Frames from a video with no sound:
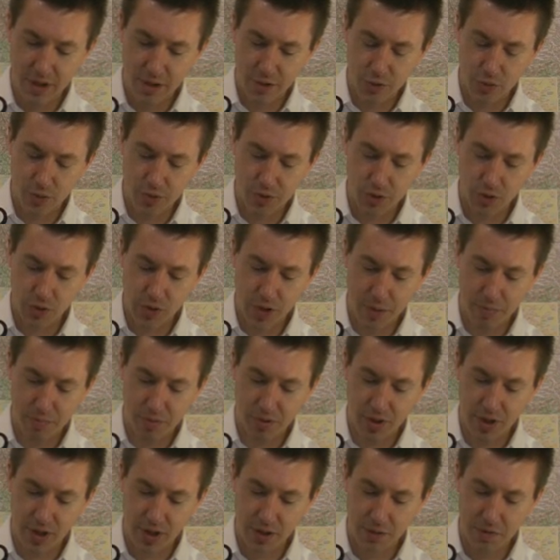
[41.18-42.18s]
So it's still got
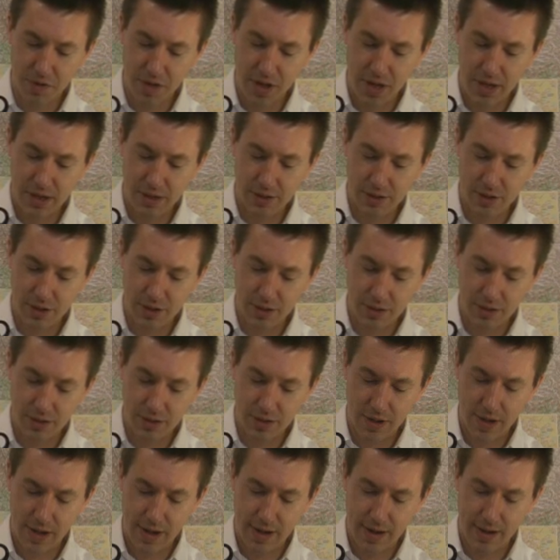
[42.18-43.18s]
plenty of heat.
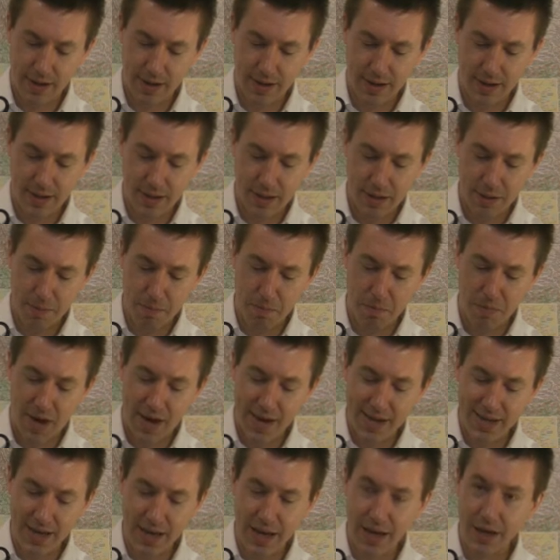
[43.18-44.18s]

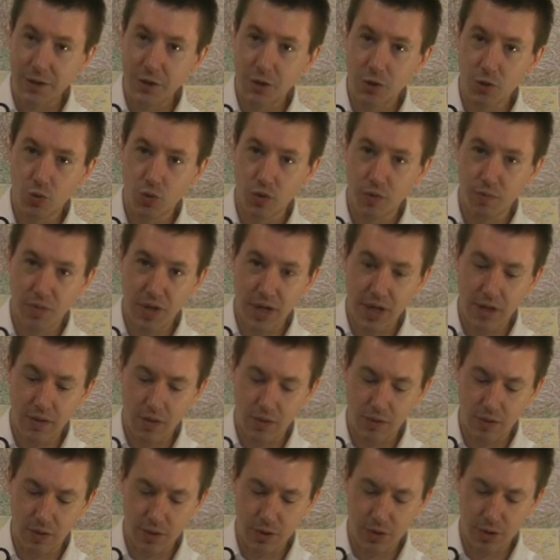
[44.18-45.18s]
My guess would be
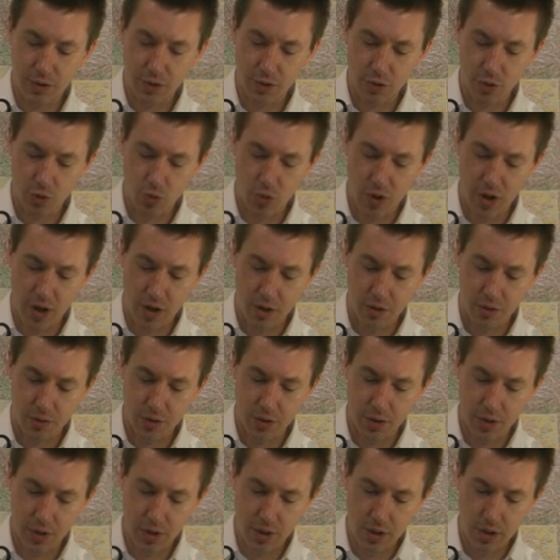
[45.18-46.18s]
that this is
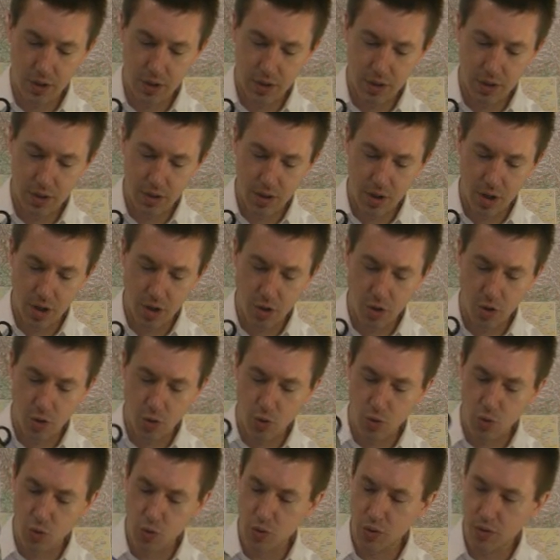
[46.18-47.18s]
around
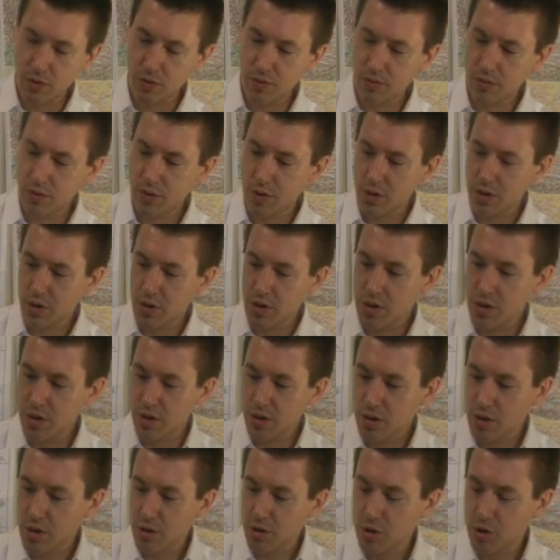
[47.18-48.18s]

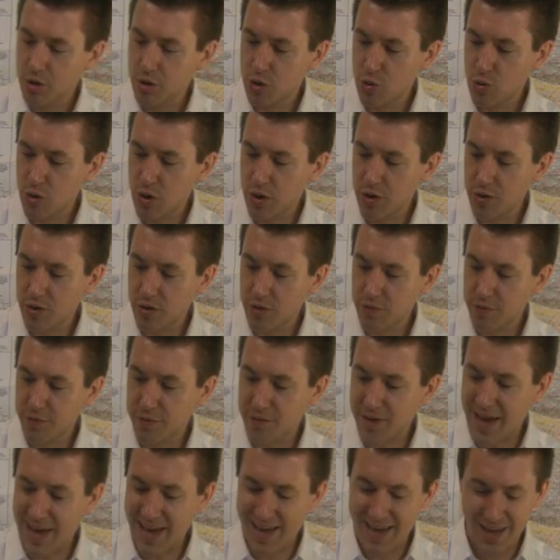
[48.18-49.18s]

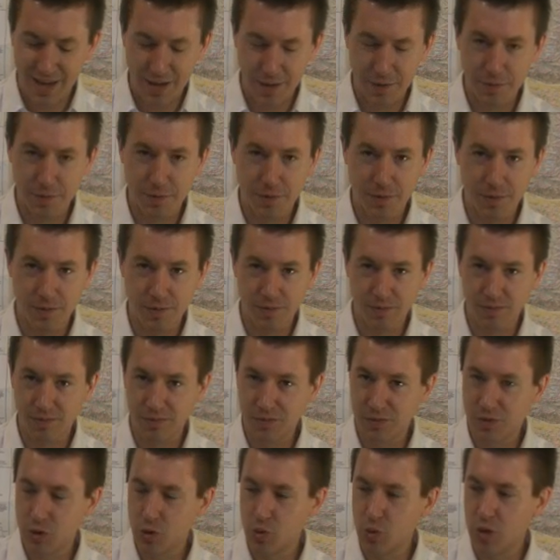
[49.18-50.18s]
205,
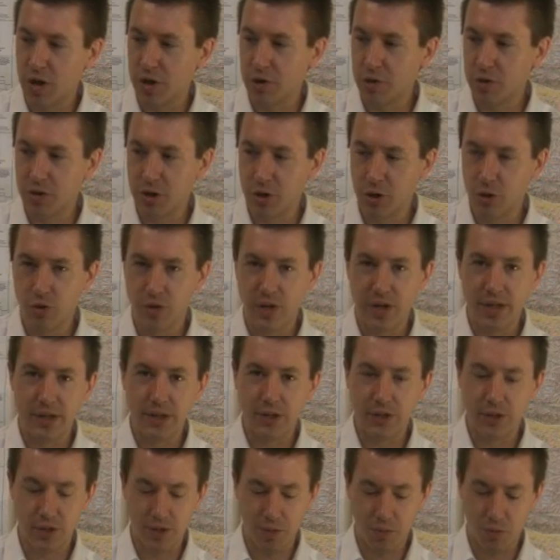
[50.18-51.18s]
200
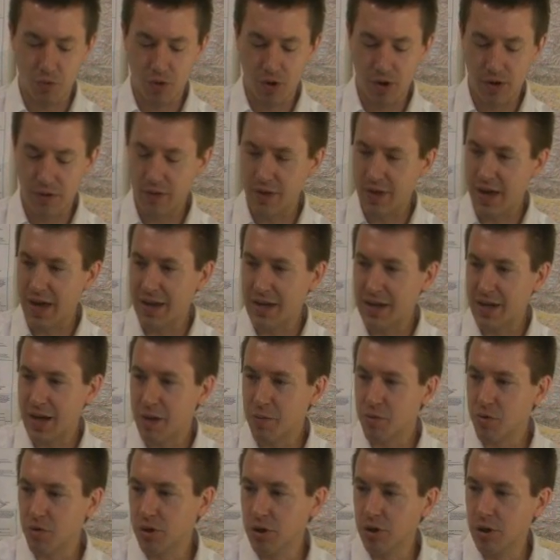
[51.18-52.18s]
degrees, somewhere in that
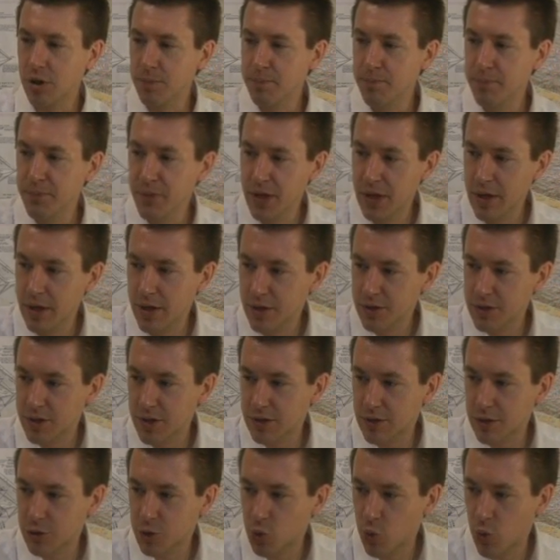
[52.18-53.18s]
neighborhood.
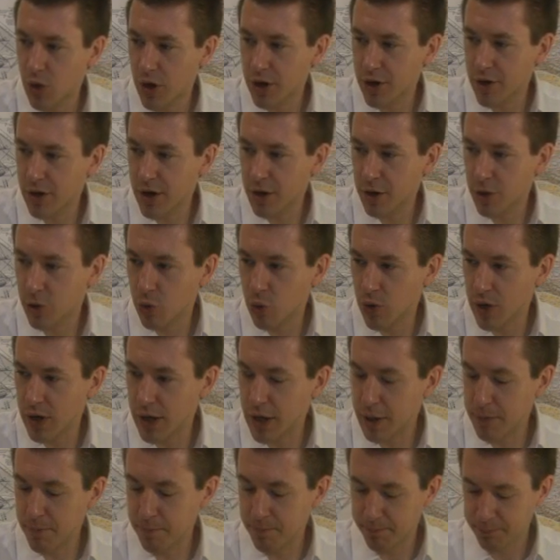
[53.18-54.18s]
Set this water out of the
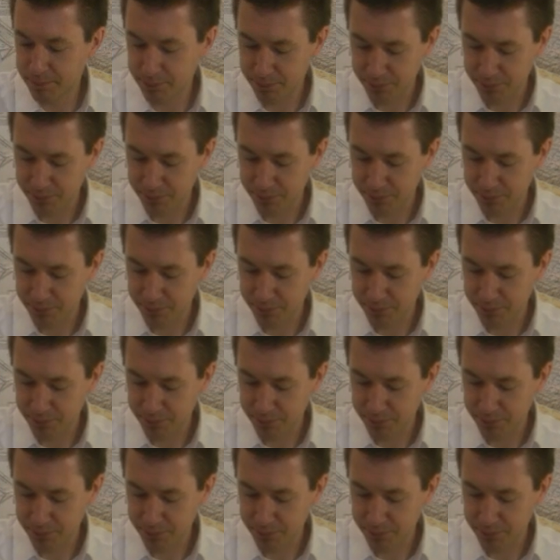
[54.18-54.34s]
way.